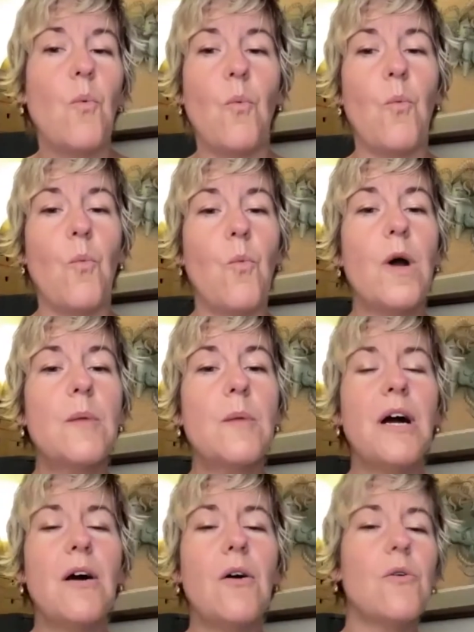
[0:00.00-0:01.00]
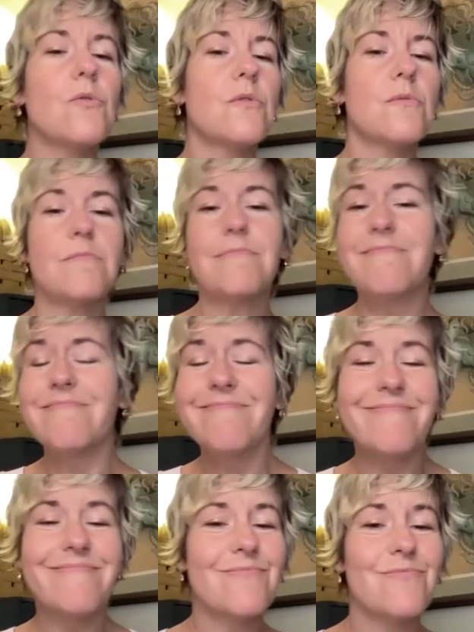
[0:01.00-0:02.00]
What about
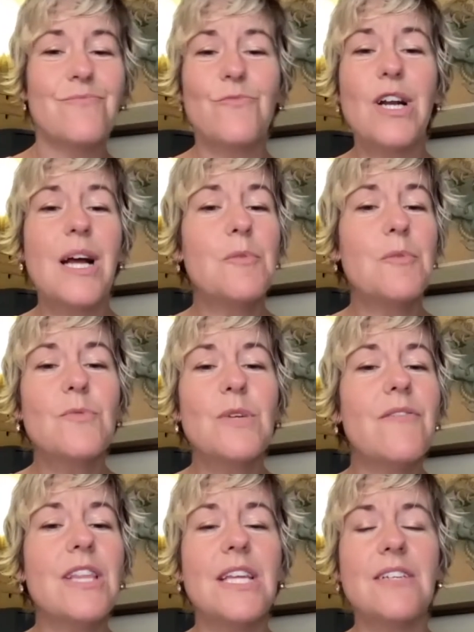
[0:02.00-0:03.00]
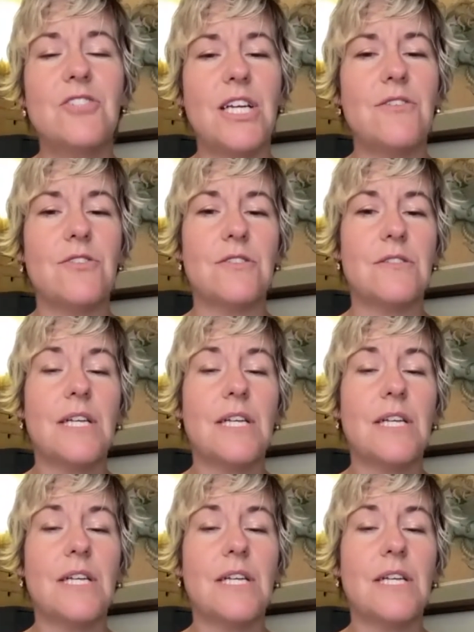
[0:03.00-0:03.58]
what happens when everything changes?